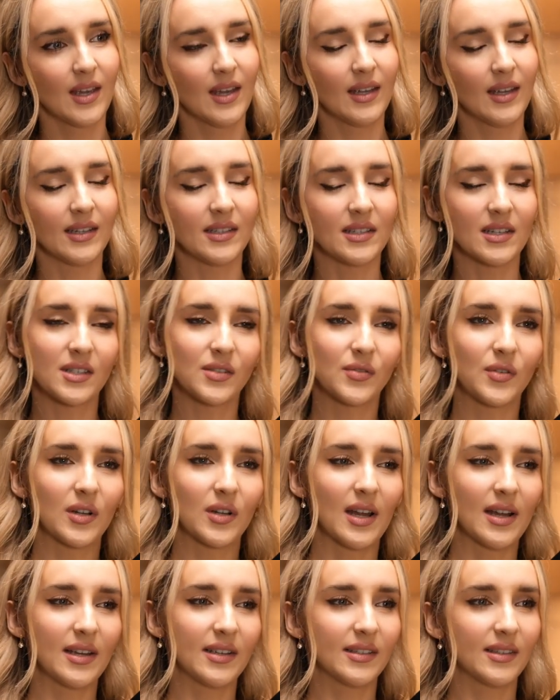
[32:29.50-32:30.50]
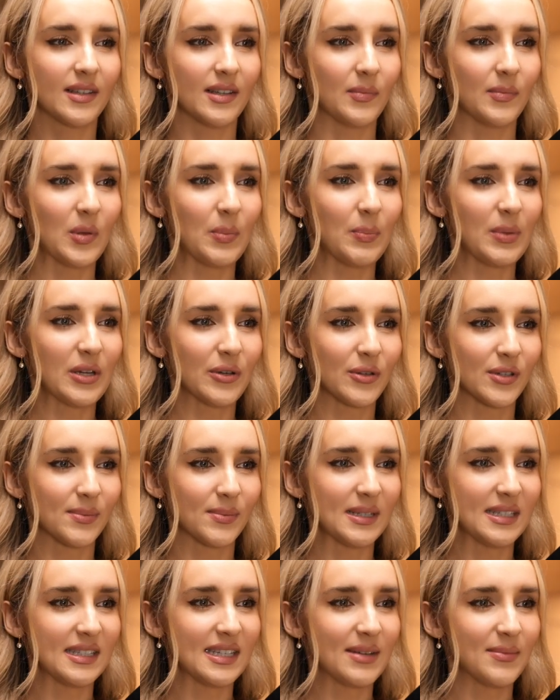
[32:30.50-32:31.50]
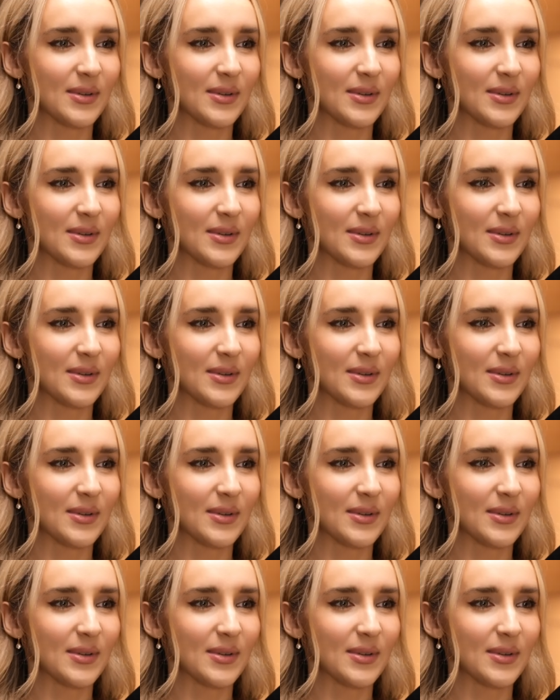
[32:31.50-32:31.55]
It does feel like the pill's been